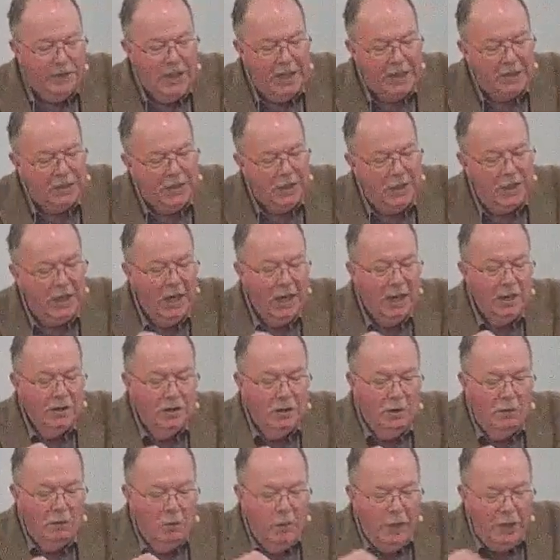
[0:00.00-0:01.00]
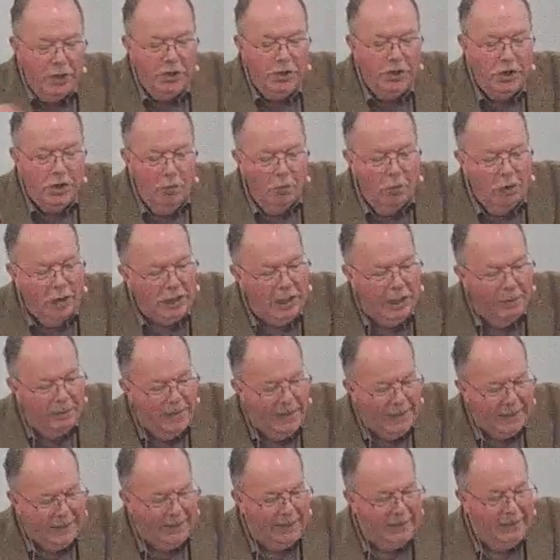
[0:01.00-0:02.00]
teaching to which you were
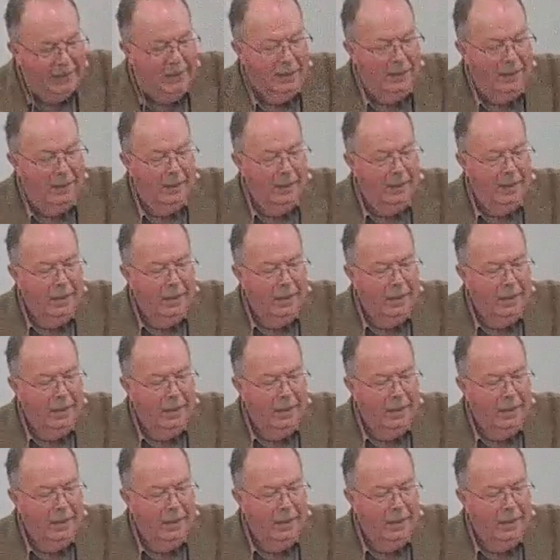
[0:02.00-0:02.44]
committed,